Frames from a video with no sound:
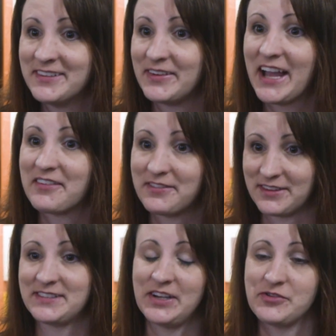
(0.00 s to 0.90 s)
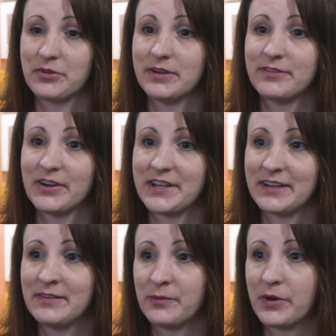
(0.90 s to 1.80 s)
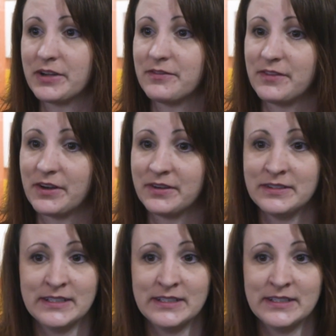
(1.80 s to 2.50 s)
We have the St. Joe River, and one of the